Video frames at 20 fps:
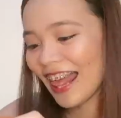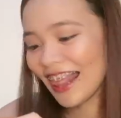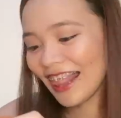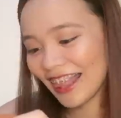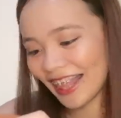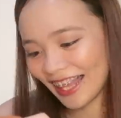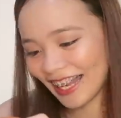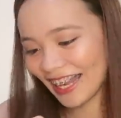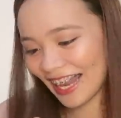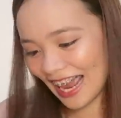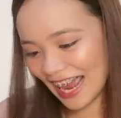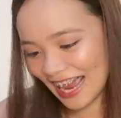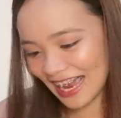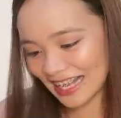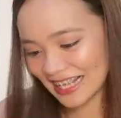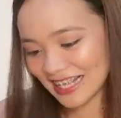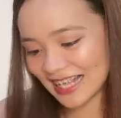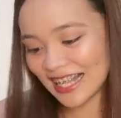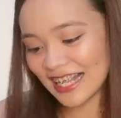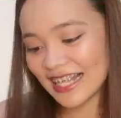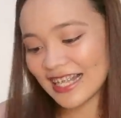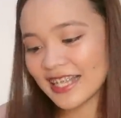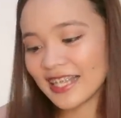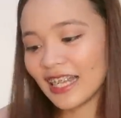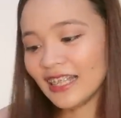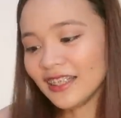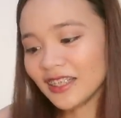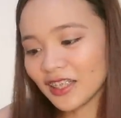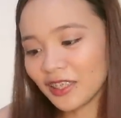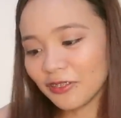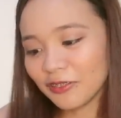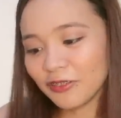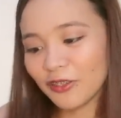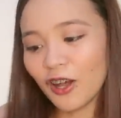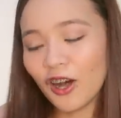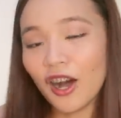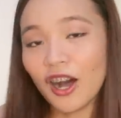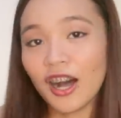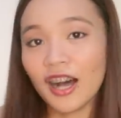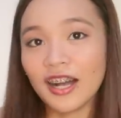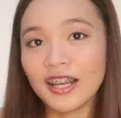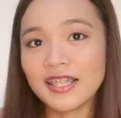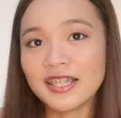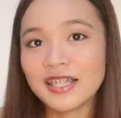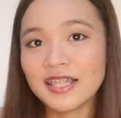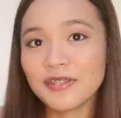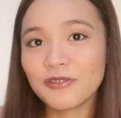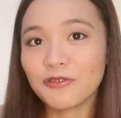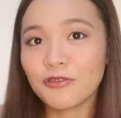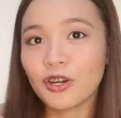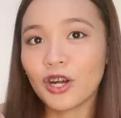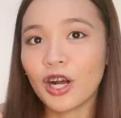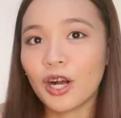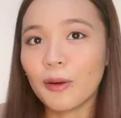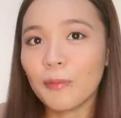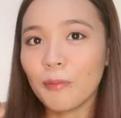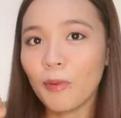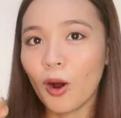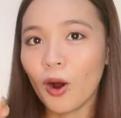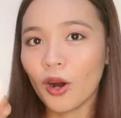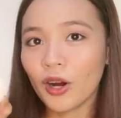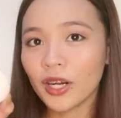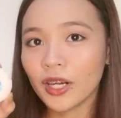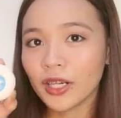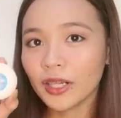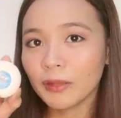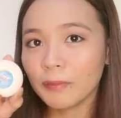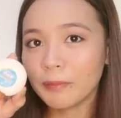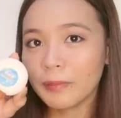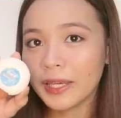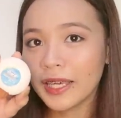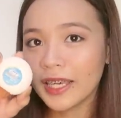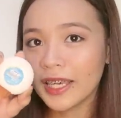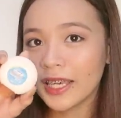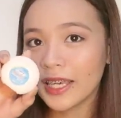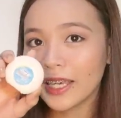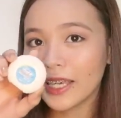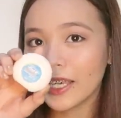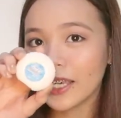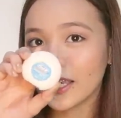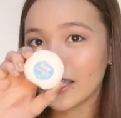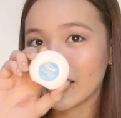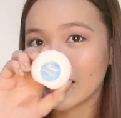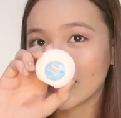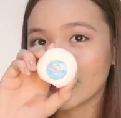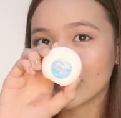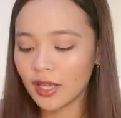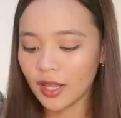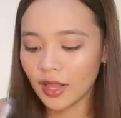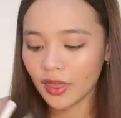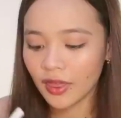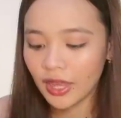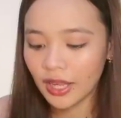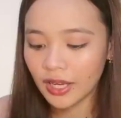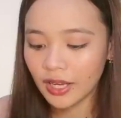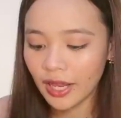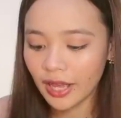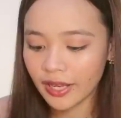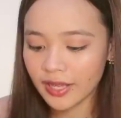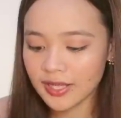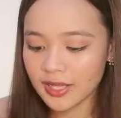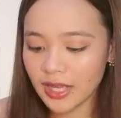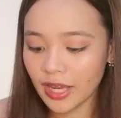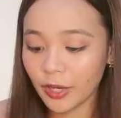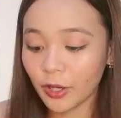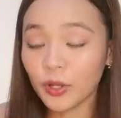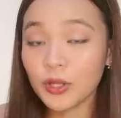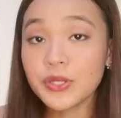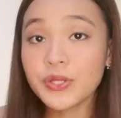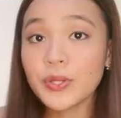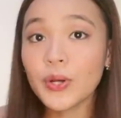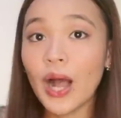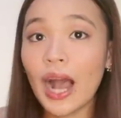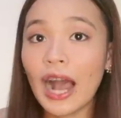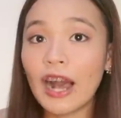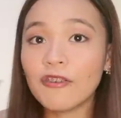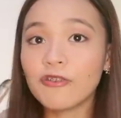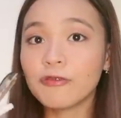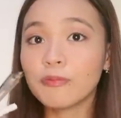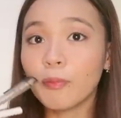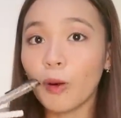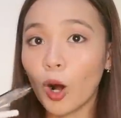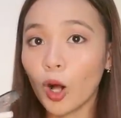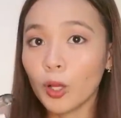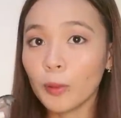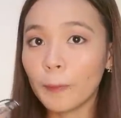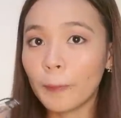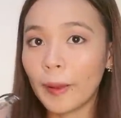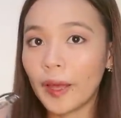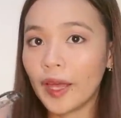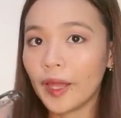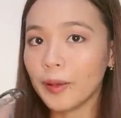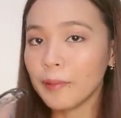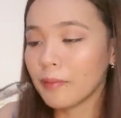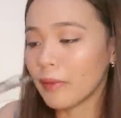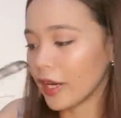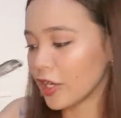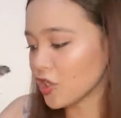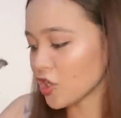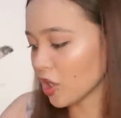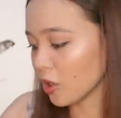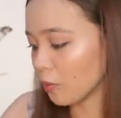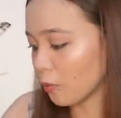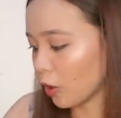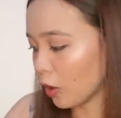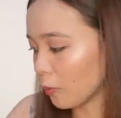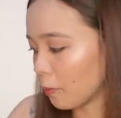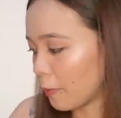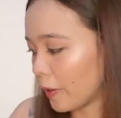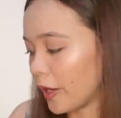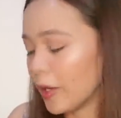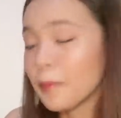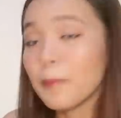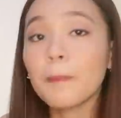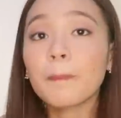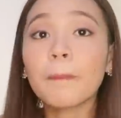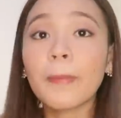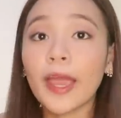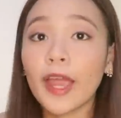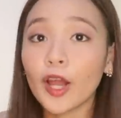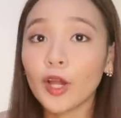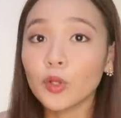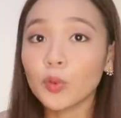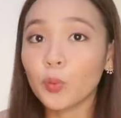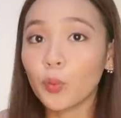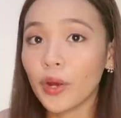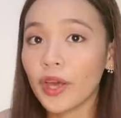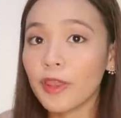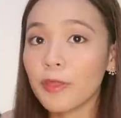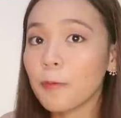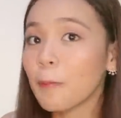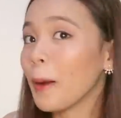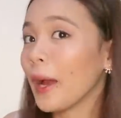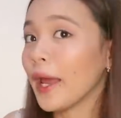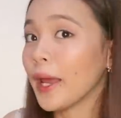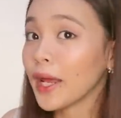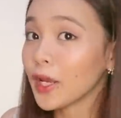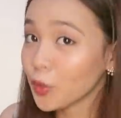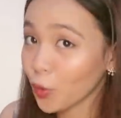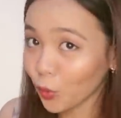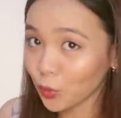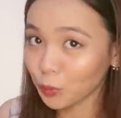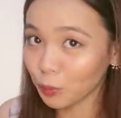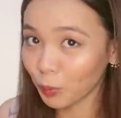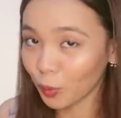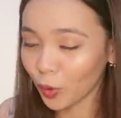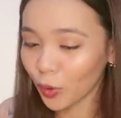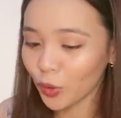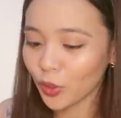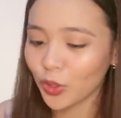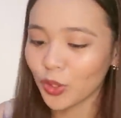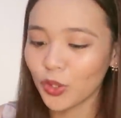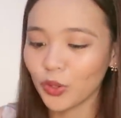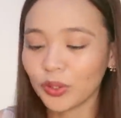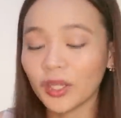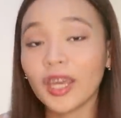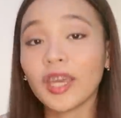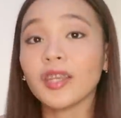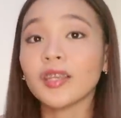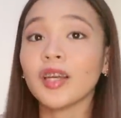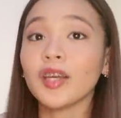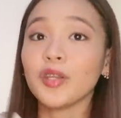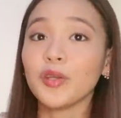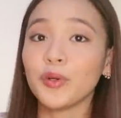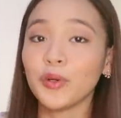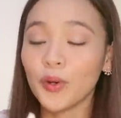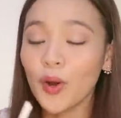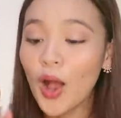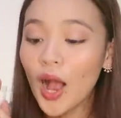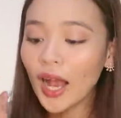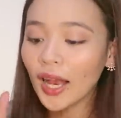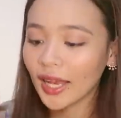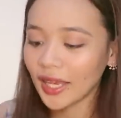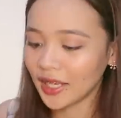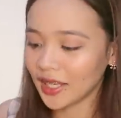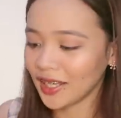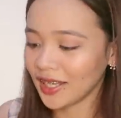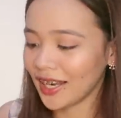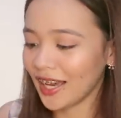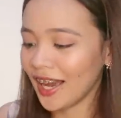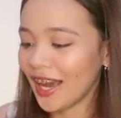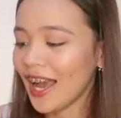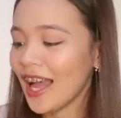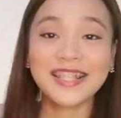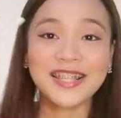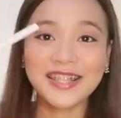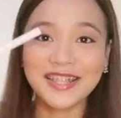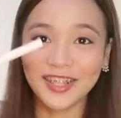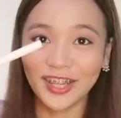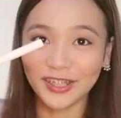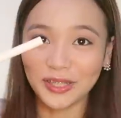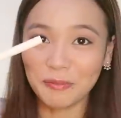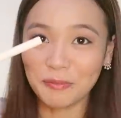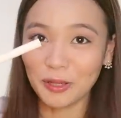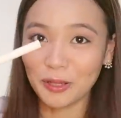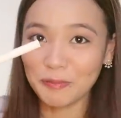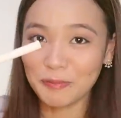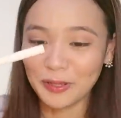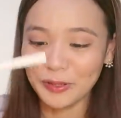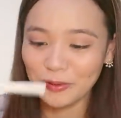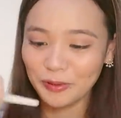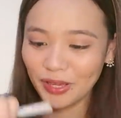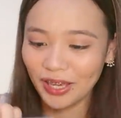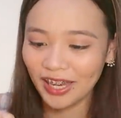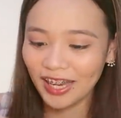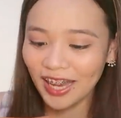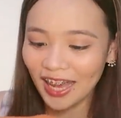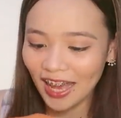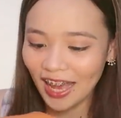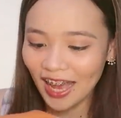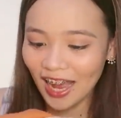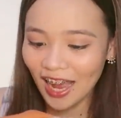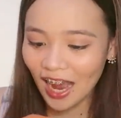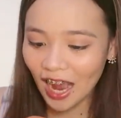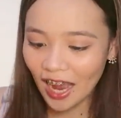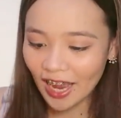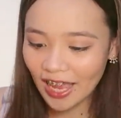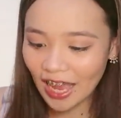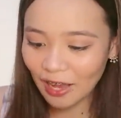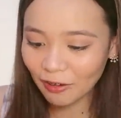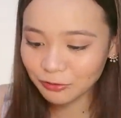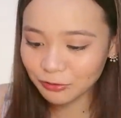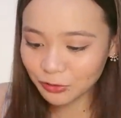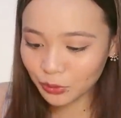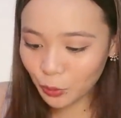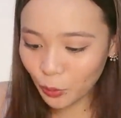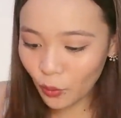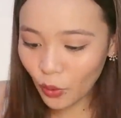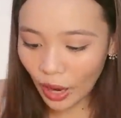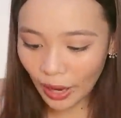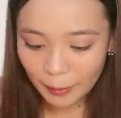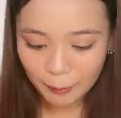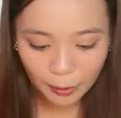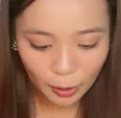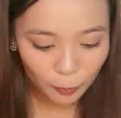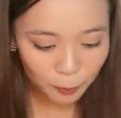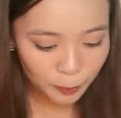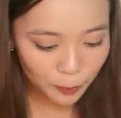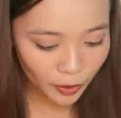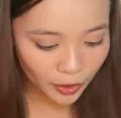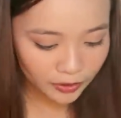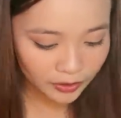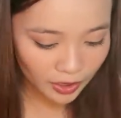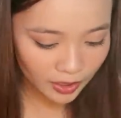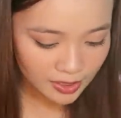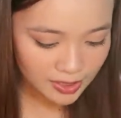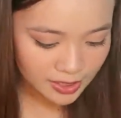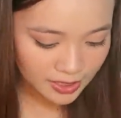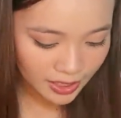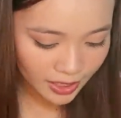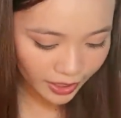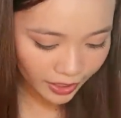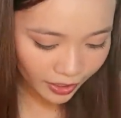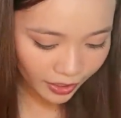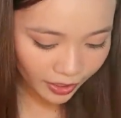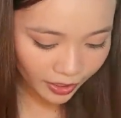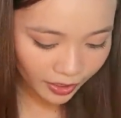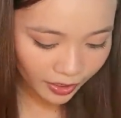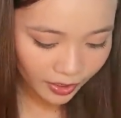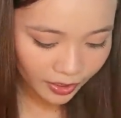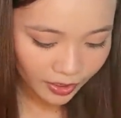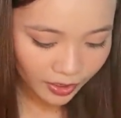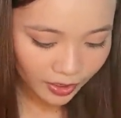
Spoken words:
And the next is dental floss from Oral-B. Then next, I also have ball pen, my gel ball pen, paired with my notebook, yung nakita nyo kanina. This is not a ball pen, okay? I have two eyebrow products here.